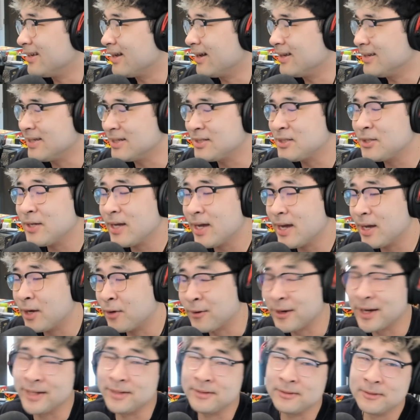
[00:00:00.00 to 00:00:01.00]
yesterday I
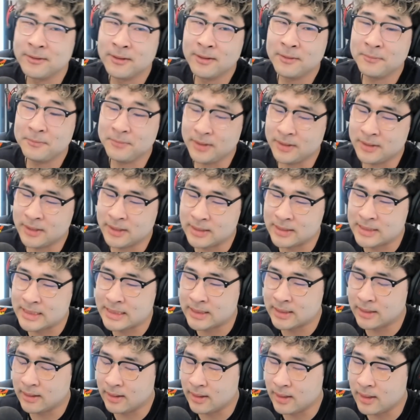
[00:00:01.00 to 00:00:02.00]
cried
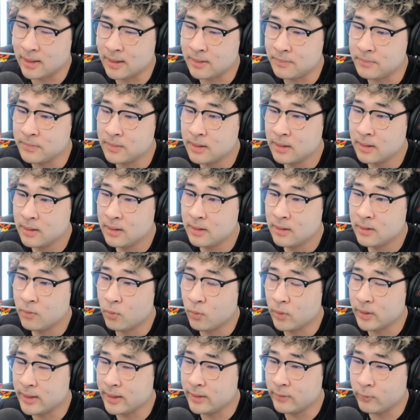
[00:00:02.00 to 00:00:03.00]
because,
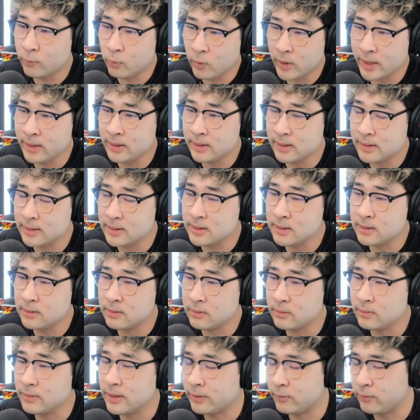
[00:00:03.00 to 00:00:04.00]
when I went
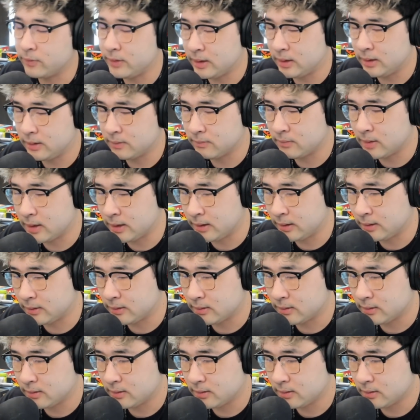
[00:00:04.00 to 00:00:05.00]
into like,
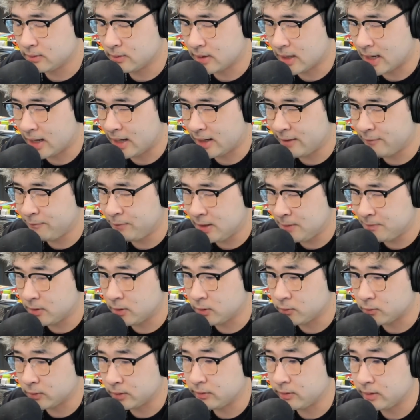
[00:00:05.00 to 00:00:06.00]
I have
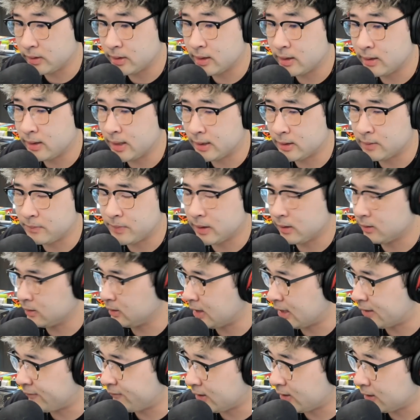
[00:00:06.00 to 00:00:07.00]
Peepo and Winry there, and apparently
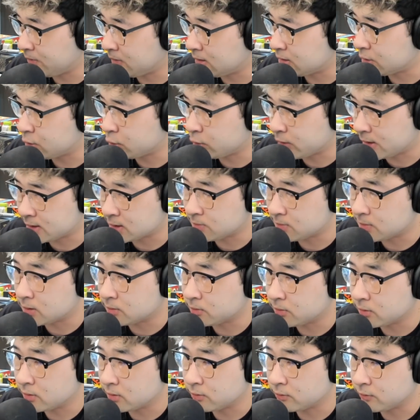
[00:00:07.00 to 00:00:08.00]
FIP is
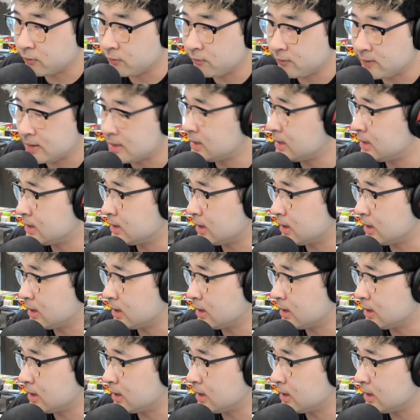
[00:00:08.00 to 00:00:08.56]
transmittable through feces